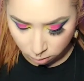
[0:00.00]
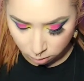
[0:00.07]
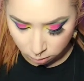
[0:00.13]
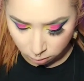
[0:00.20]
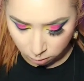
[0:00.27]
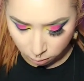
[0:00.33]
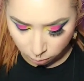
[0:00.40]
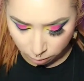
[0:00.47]

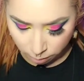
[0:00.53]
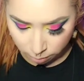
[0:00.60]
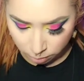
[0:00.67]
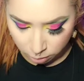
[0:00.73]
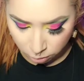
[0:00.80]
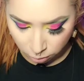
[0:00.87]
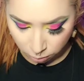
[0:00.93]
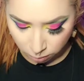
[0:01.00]
So what I'm
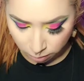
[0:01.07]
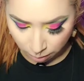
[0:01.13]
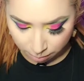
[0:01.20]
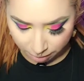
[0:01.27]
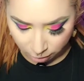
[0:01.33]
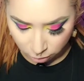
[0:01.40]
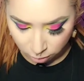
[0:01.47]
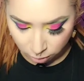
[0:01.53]
going to do is I'm
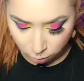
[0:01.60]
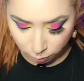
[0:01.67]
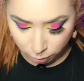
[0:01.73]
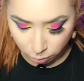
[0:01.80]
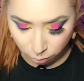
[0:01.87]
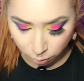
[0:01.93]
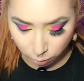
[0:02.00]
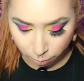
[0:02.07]
actually
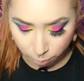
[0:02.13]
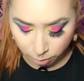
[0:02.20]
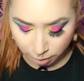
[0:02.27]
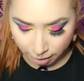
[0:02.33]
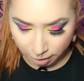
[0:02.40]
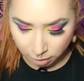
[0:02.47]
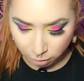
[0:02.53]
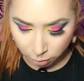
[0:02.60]
going to
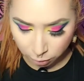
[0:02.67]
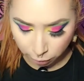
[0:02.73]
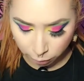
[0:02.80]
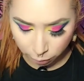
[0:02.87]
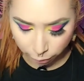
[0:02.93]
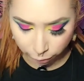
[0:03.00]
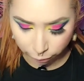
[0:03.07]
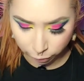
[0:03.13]
apply the
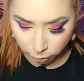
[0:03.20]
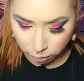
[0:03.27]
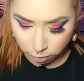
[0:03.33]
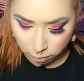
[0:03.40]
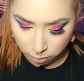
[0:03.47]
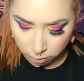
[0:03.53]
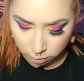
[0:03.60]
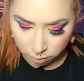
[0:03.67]
glue
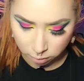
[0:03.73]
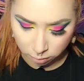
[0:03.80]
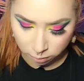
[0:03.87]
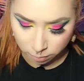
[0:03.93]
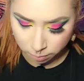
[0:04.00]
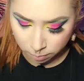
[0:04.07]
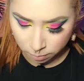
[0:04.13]
first.